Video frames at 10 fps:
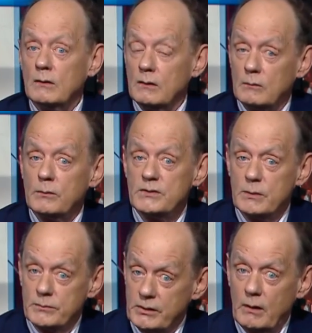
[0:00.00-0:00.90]
the Liberals
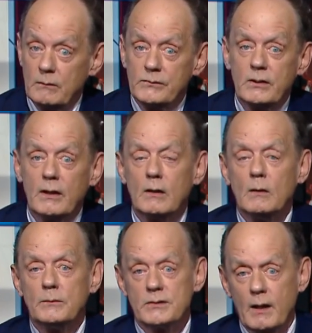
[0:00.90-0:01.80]
themselves taking
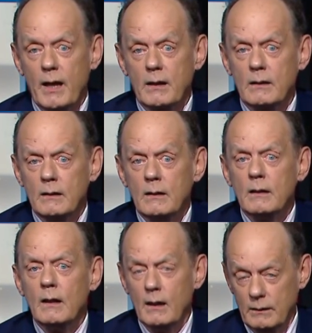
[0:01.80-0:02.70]
up the slack,
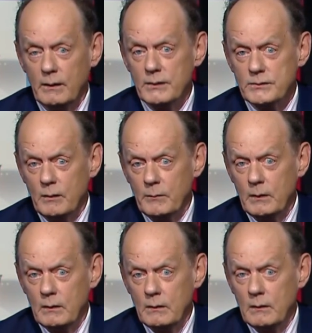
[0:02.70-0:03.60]
and then some.
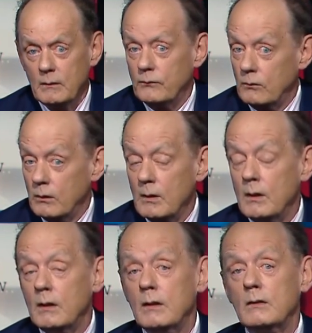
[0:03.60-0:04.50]
For
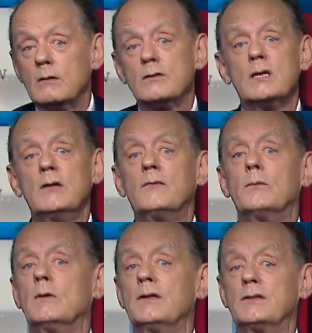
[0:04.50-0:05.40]

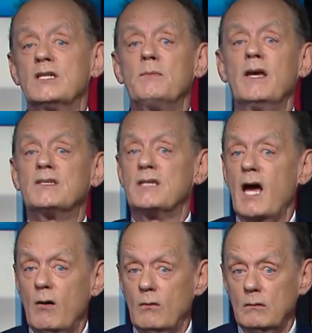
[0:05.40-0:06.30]
inconceivable as this may
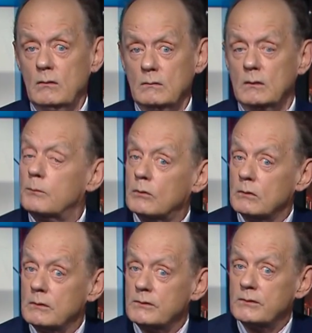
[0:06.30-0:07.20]
sound,
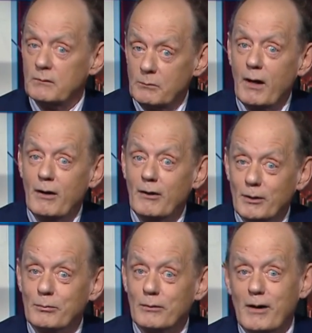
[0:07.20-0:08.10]
Liberals admire
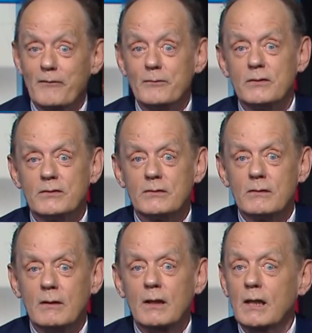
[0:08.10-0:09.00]
Liberal governments,
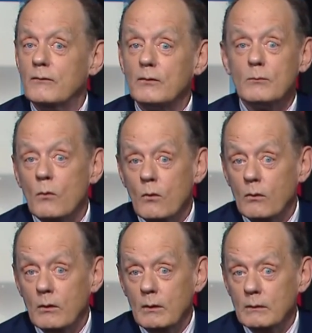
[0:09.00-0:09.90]
even
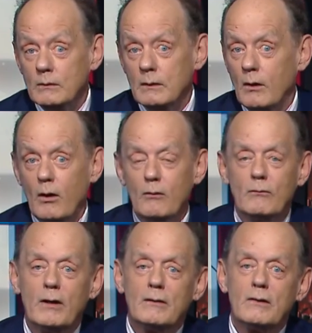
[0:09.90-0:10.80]
more than all
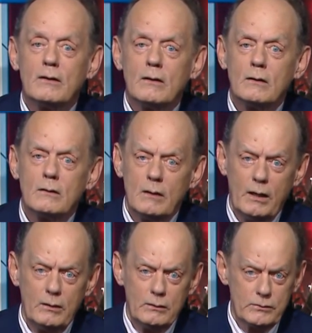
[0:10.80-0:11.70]
right-thinking
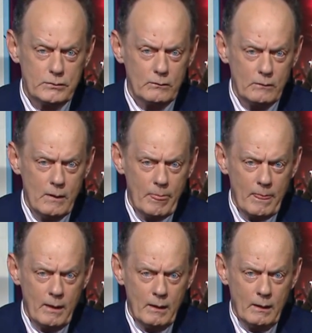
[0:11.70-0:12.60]
Canadians do.
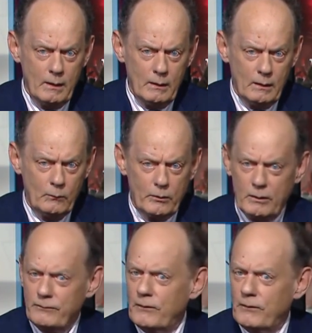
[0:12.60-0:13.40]
In one of the